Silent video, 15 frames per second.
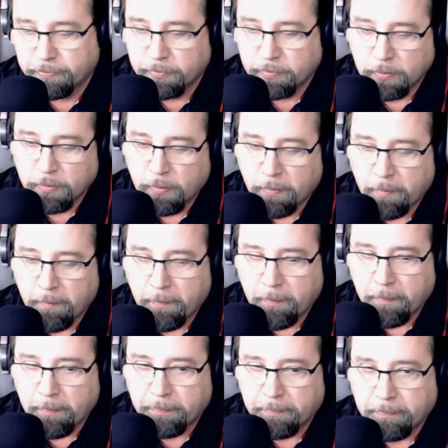
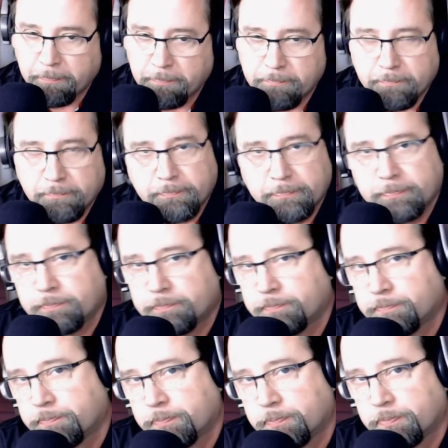
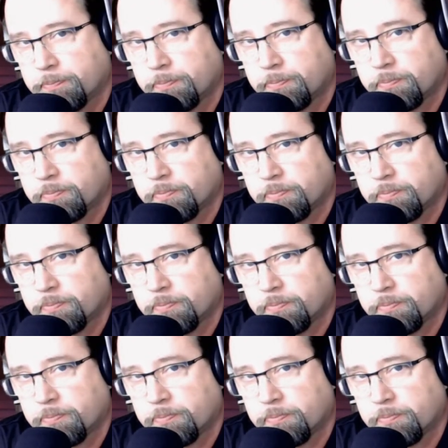[no speech]